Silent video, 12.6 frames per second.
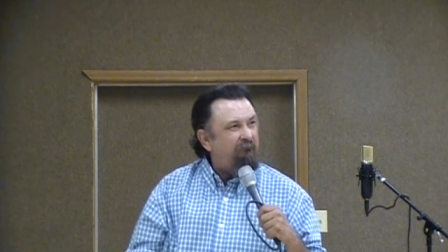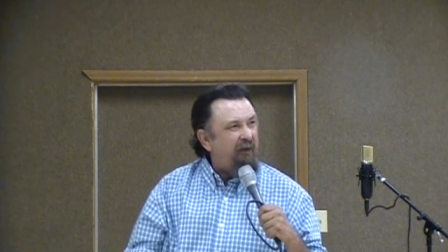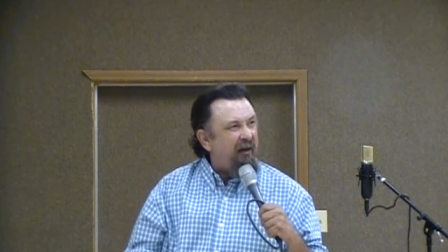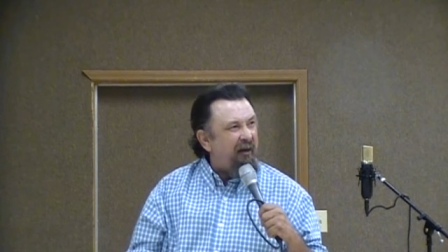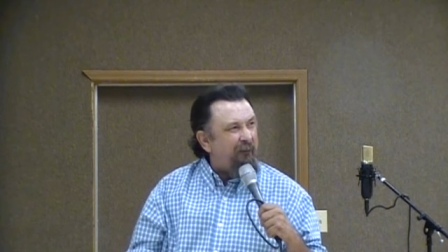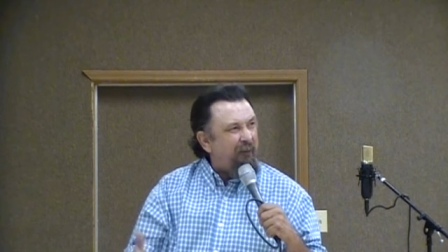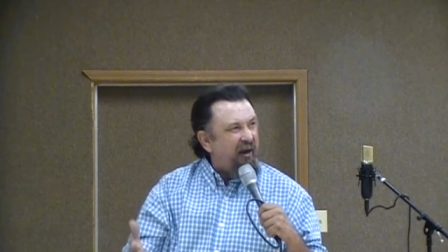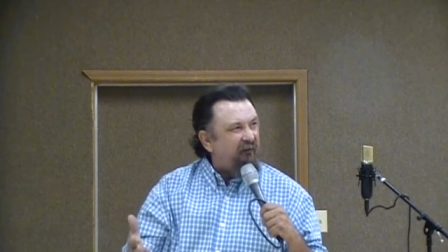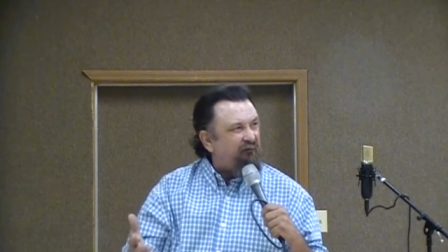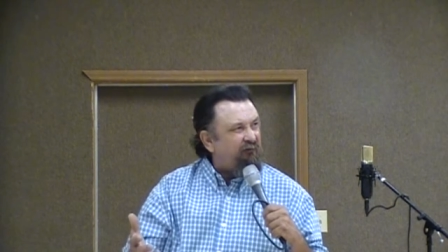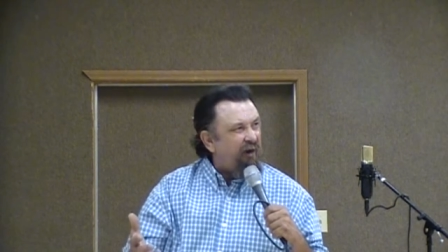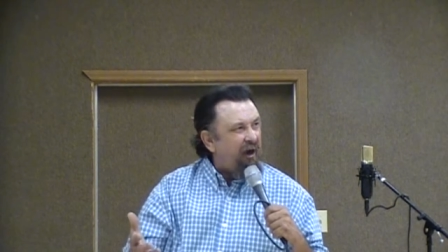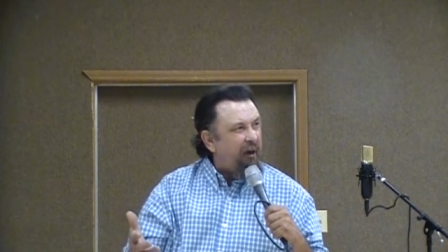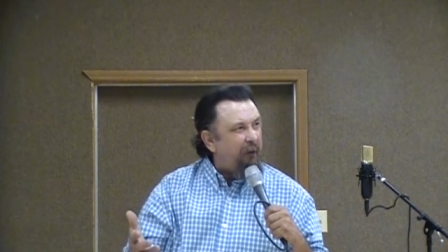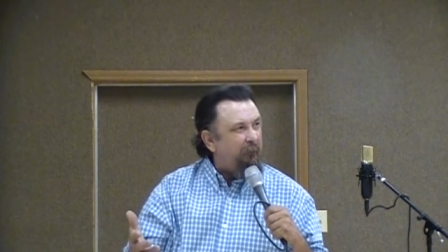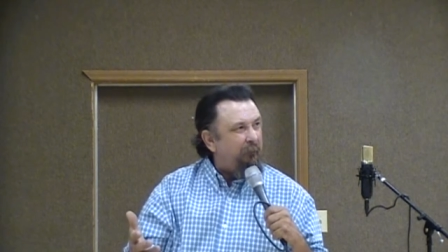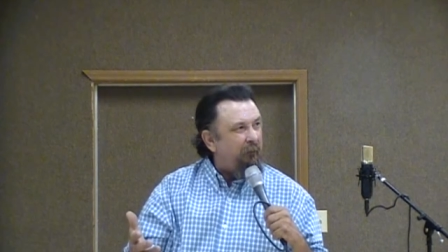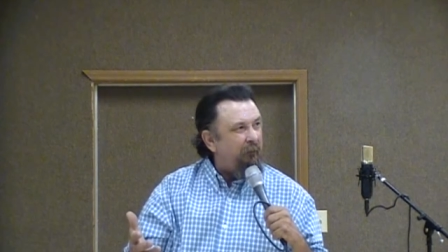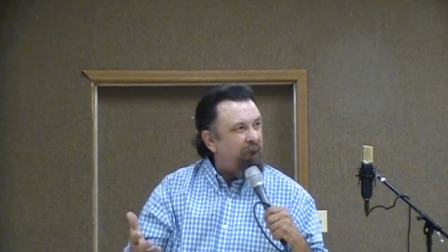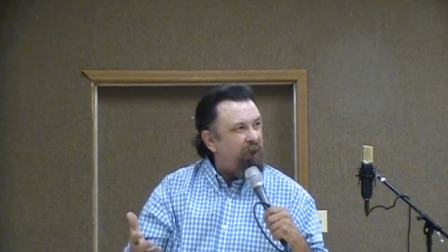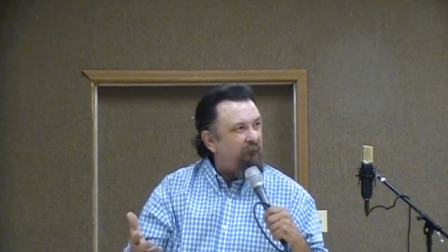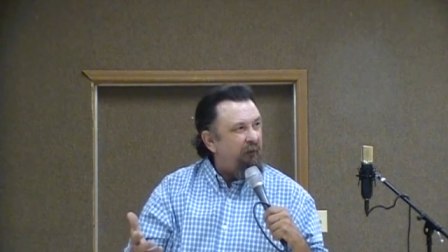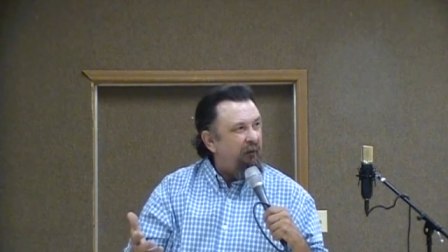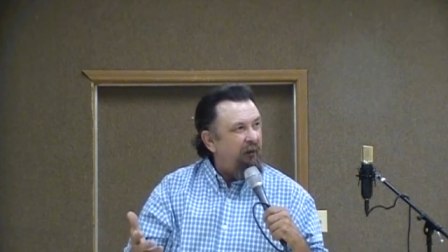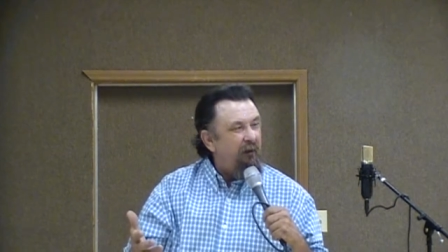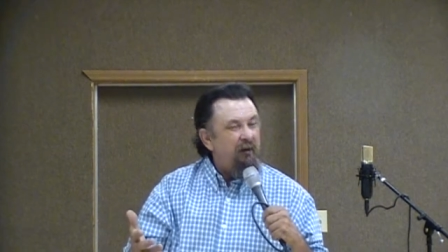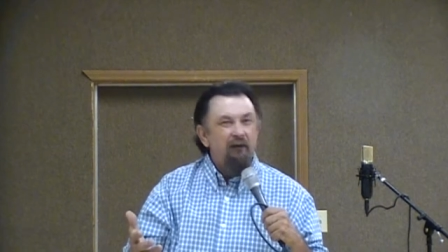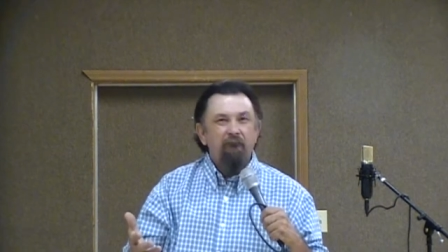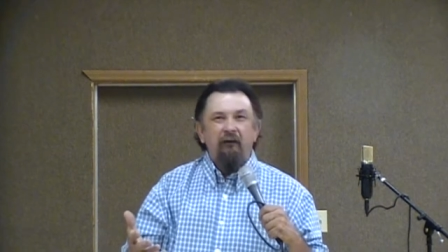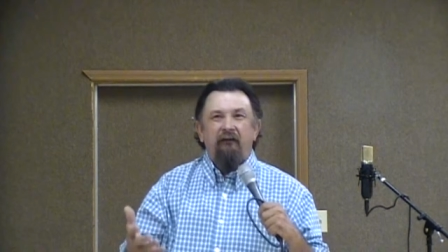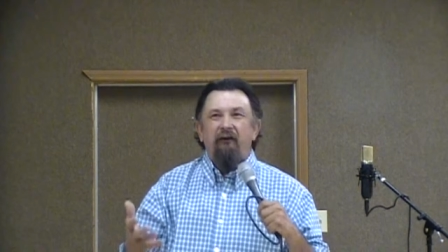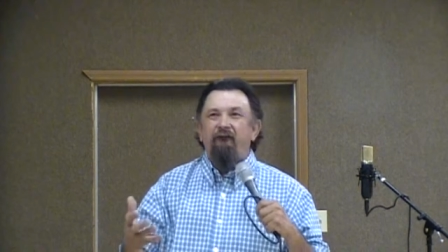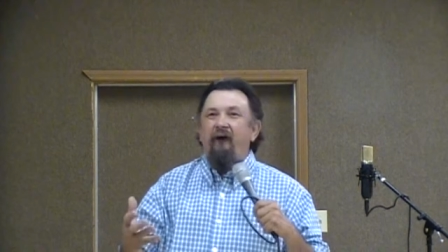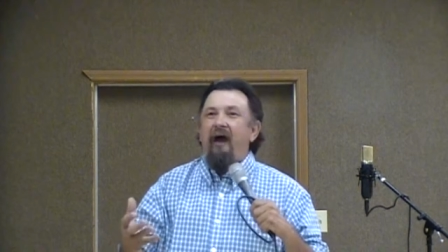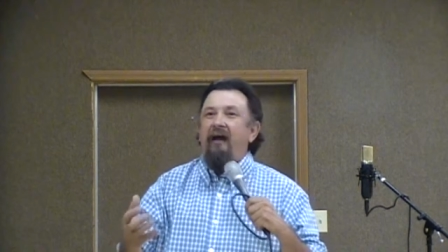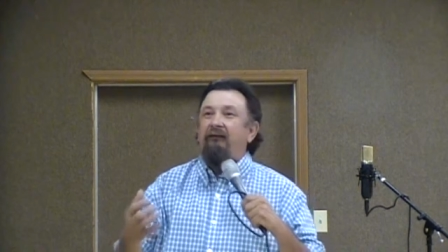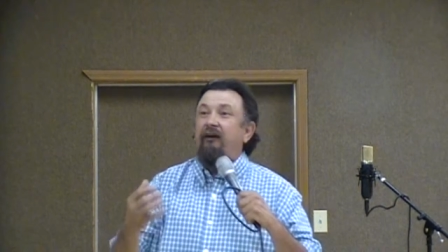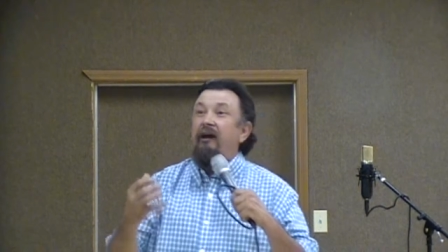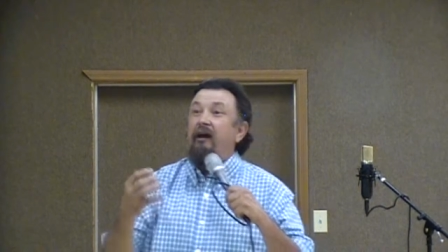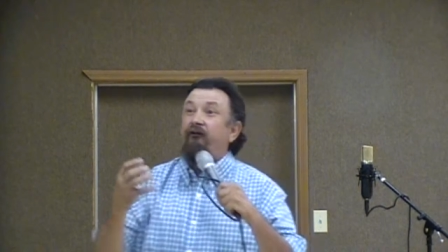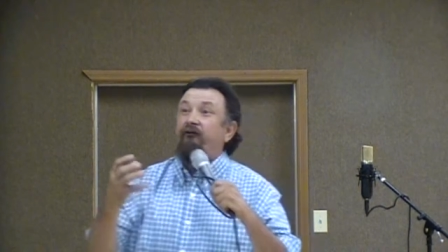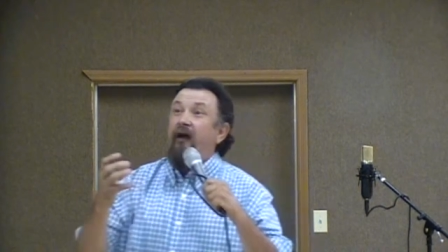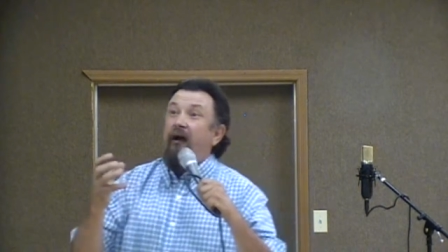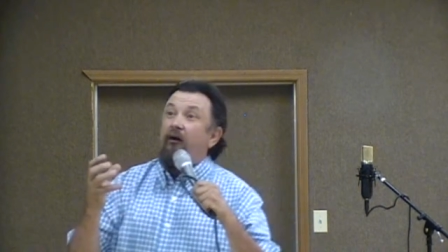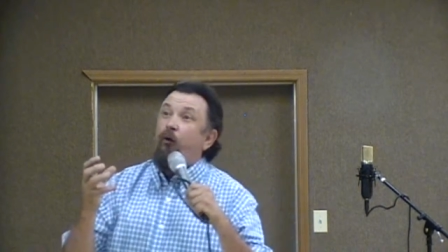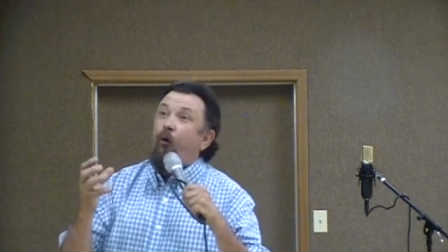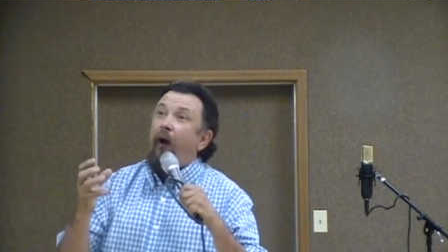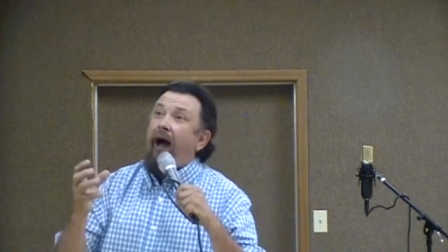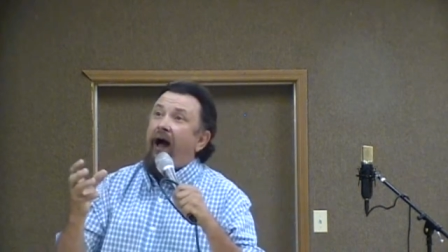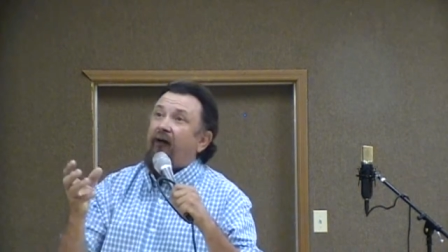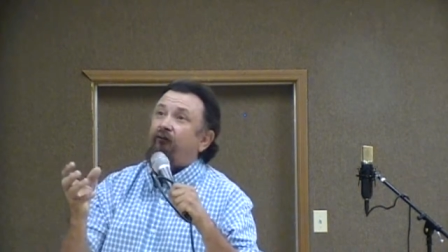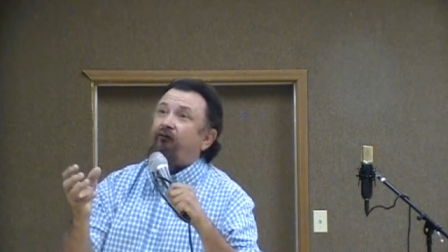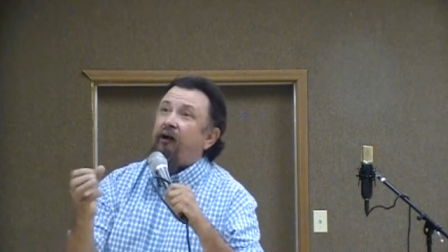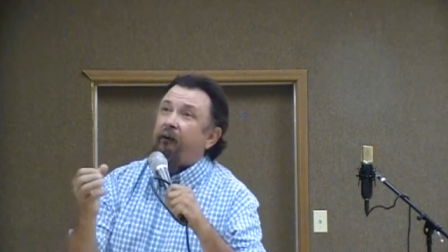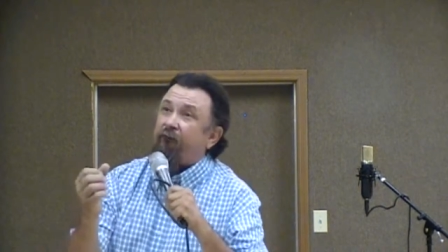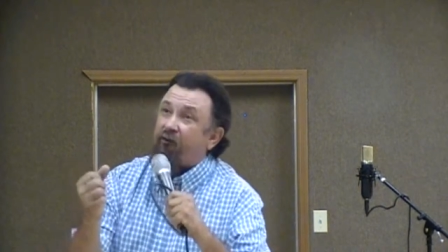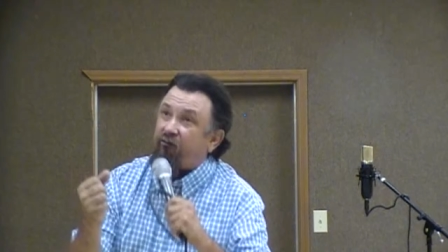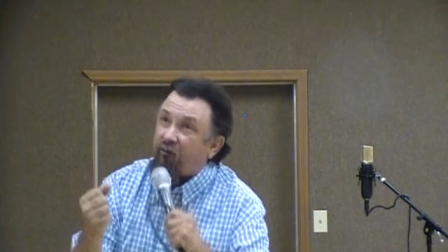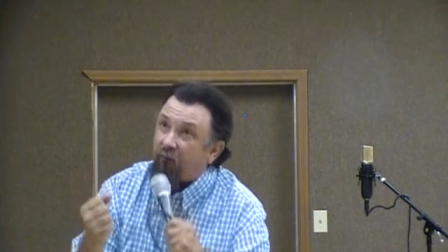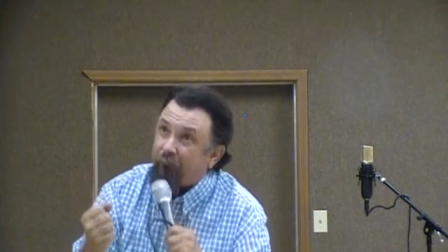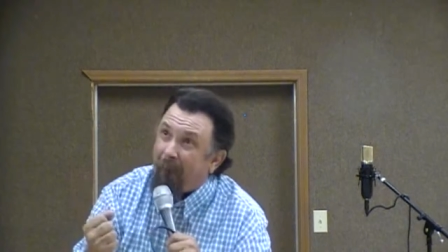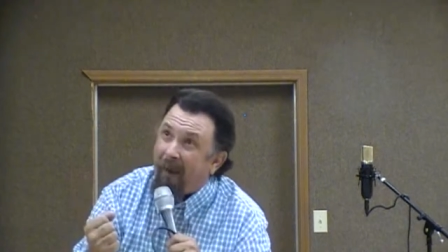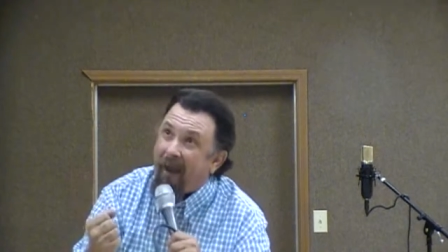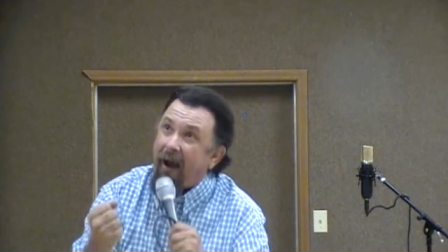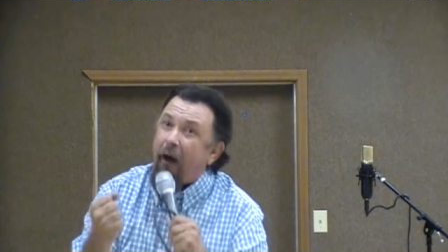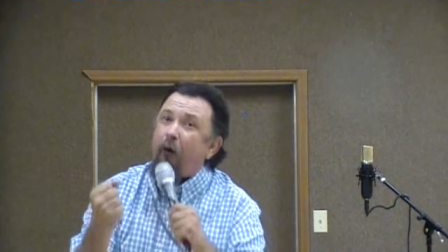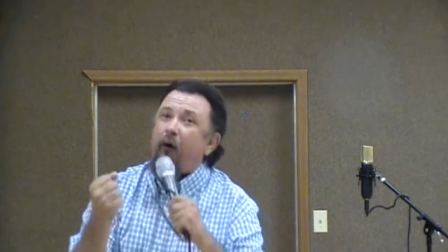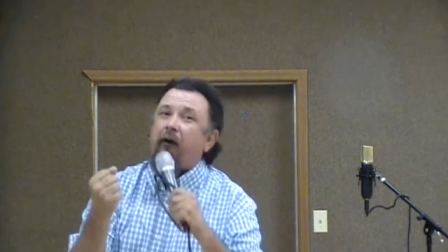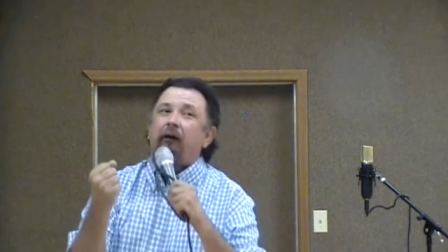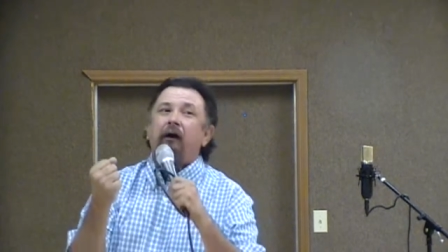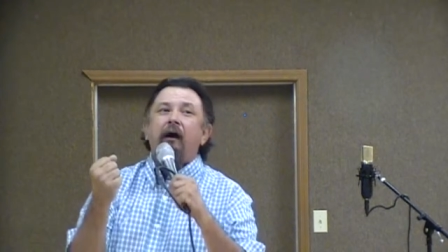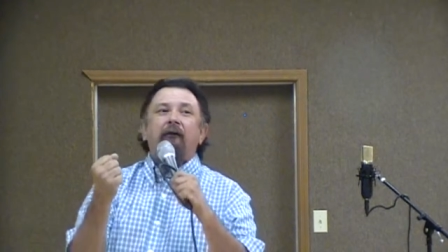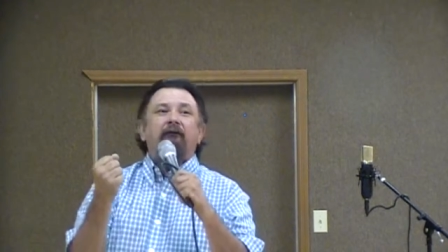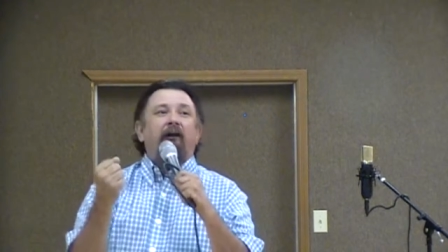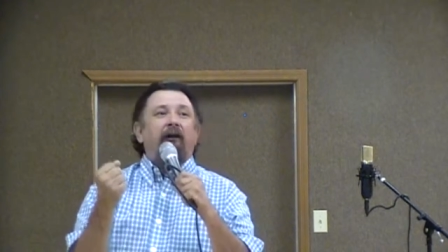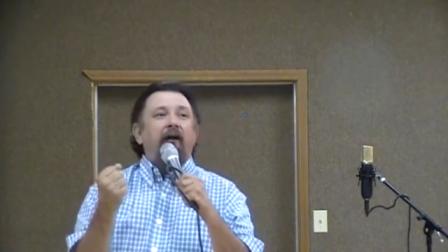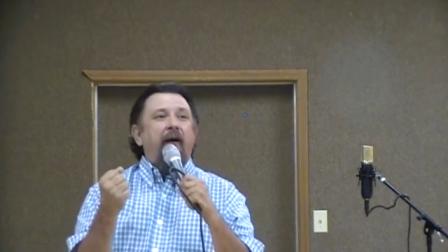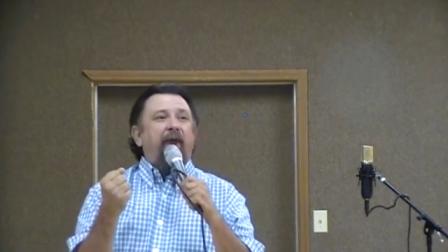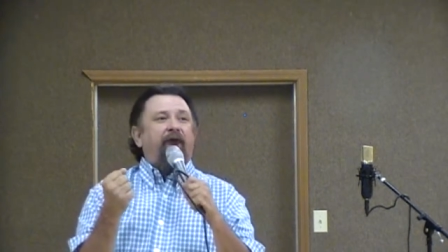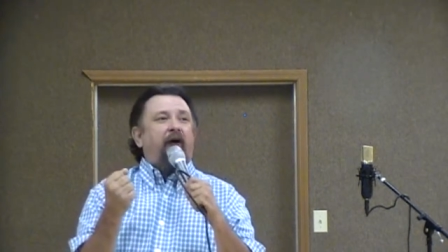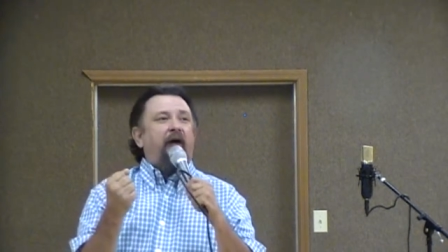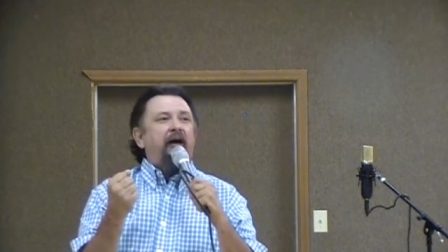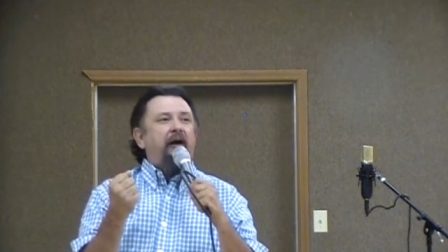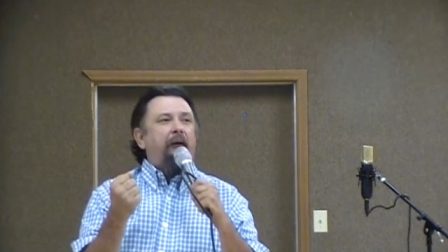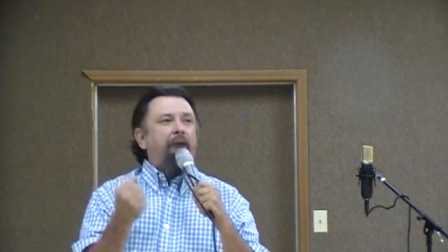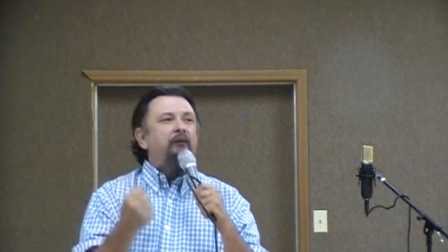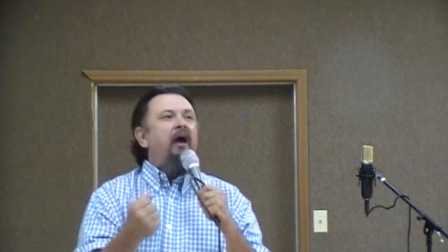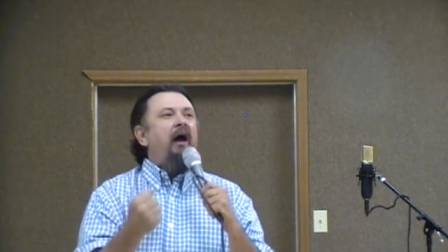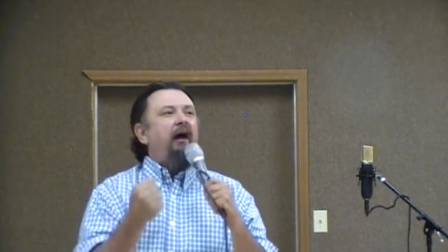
Man, I messed up. But the fact is that Christ gives us His power to live for Him